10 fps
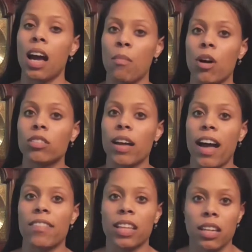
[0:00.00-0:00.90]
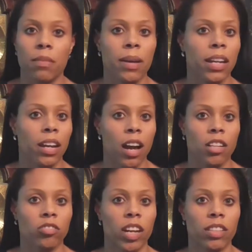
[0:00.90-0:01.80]
I'm also having the independent
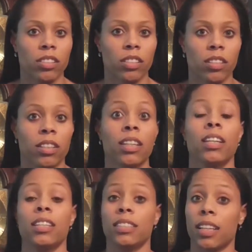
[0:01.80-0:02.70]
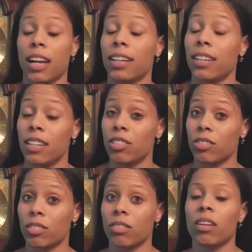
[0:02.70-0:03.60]
contractor sign an
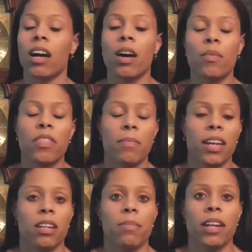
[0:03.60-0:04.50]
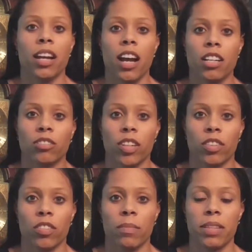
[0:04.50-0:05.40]
initial within my independent
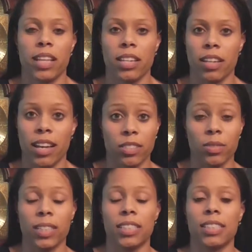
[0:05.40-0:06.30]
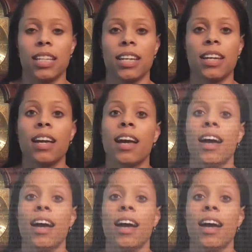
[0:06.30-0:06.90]
contractor agreement that, as you can see,